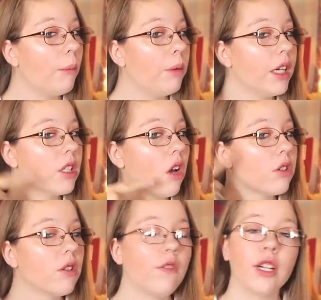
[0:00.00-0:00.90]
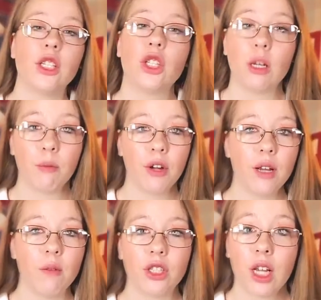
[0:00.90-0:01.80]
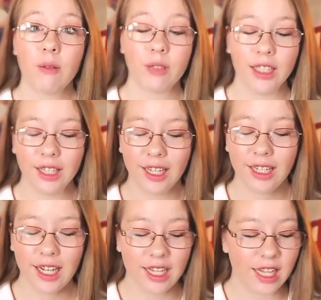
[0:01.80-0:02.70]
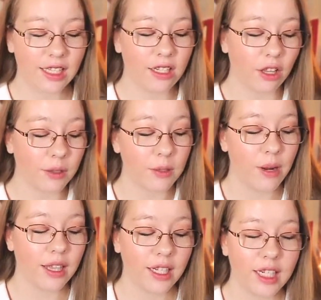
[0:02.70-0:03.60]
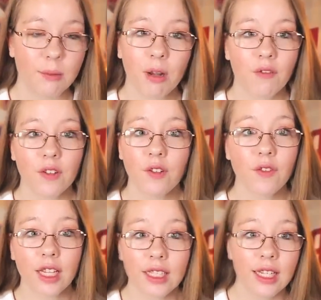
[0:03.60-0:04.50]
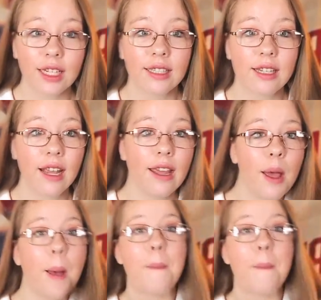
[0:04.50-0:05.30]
but it's also very shimmery, which I really like, and that's another reason why I think it's perfect for Valentine's Day.